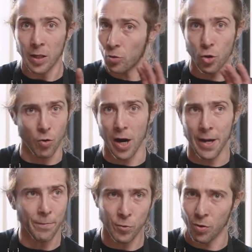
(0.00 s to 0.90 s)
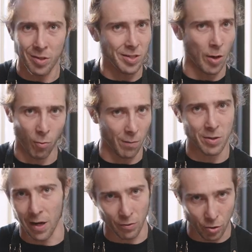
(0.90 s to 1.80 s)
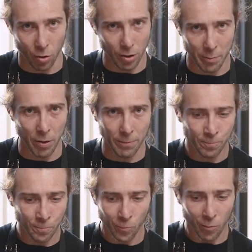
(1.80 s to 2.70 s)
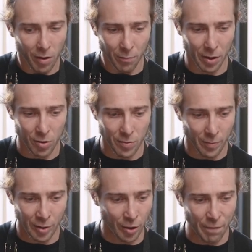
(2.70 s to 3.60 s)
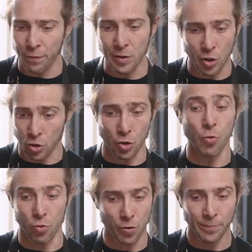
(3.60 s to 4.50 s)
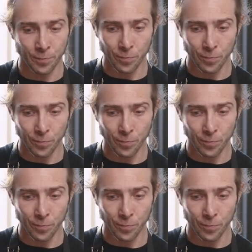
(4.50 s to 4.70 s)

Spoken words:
to try it, to understand what I'm starting to talk about, because the difference is huge.